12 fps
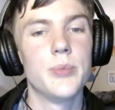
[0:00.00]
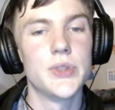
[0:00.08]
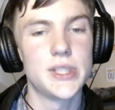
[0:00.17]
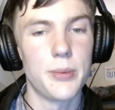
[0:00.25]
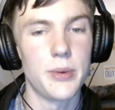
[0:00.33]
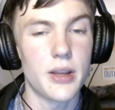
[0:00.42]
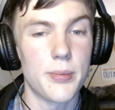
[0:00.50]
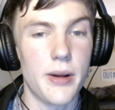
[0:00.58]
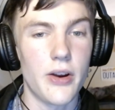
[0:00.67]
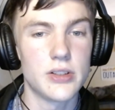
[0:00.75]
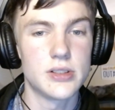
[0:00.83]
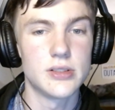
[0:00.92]
Some of the
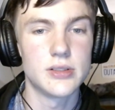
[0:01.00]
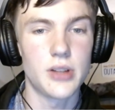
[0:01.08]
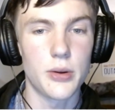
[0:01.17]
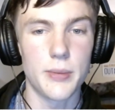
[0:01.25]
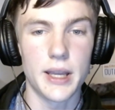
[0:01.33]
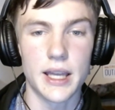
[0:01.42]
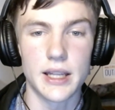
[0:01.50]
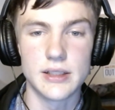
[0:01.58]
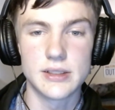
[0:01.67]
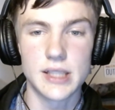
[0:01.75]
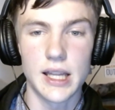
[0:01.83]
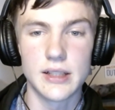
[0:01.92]
comparisons don't make any
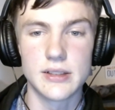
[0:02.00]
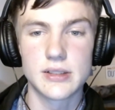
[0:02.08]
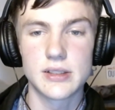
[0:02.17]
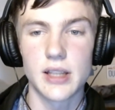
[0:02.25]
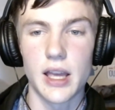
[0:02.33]
sense.